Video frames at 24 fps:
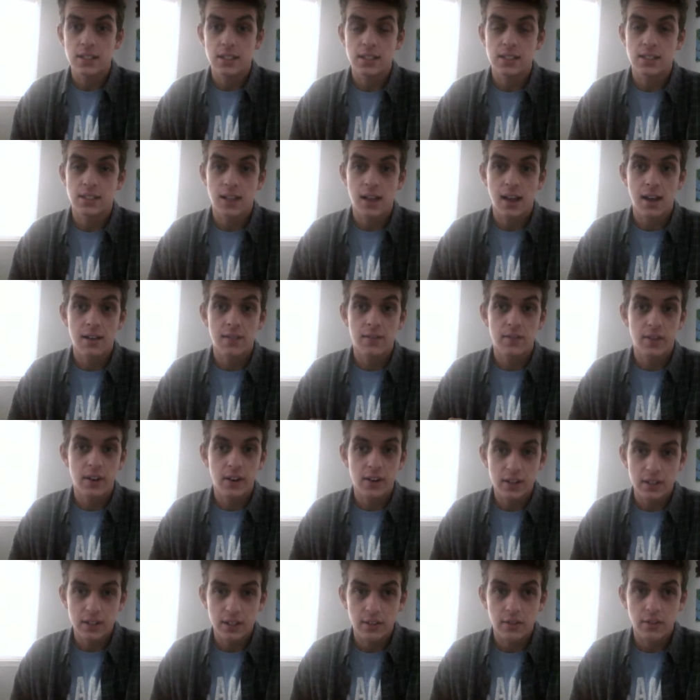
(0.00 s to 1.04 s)
it is
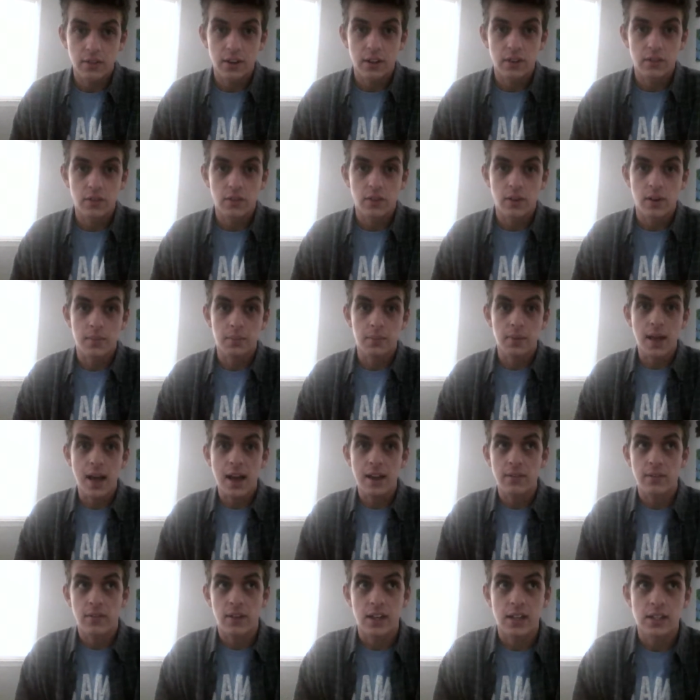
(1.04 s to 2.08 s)
very different from
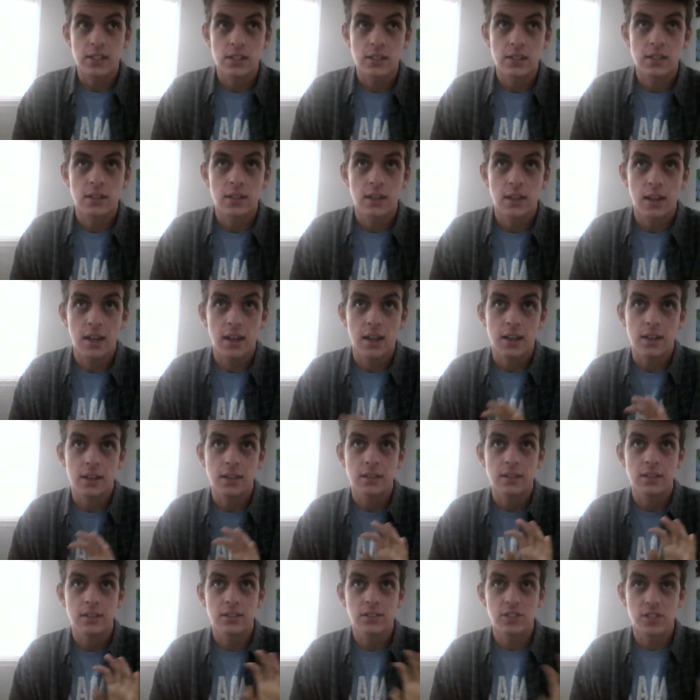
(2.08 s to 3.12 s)
blackface
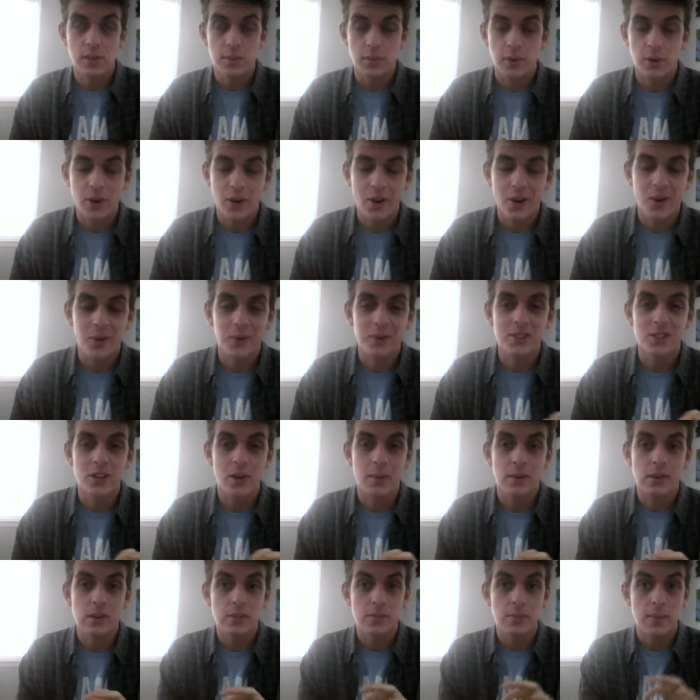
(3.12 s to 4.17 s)
and Jim Crow, which
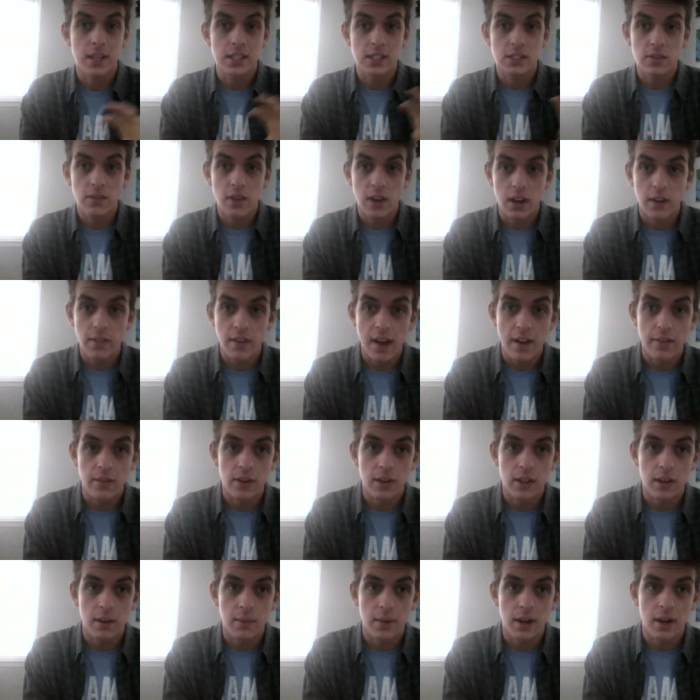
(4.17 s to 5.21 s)
almost makes fun of
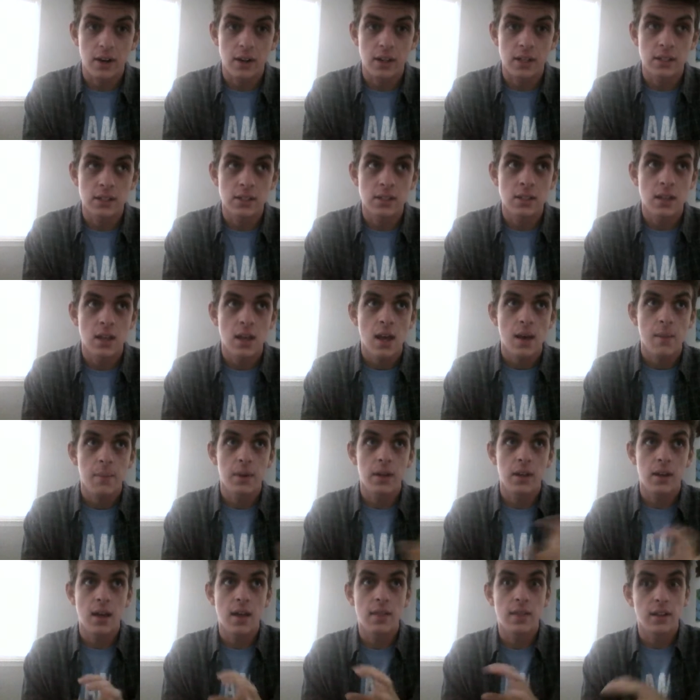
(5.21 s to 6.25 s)
African Americans,
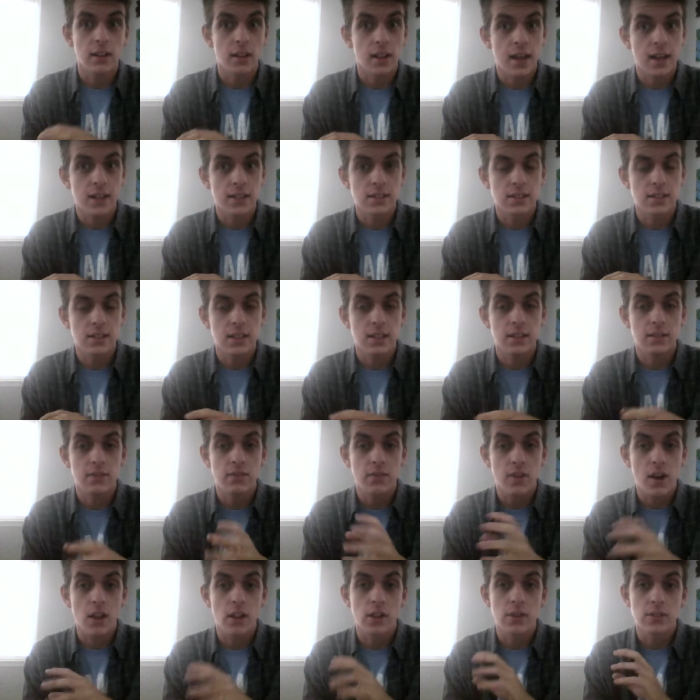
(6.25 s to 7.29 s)
but nonetheless, it
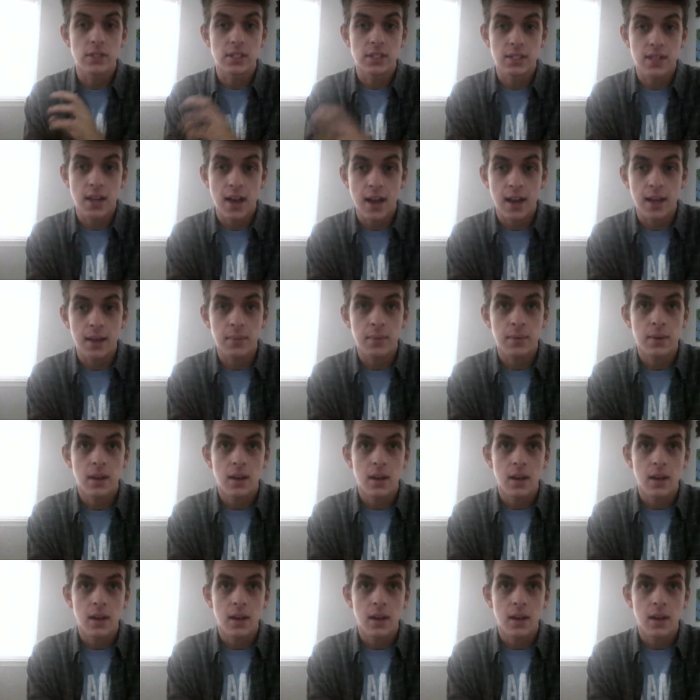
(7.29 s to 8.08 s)
follows a type.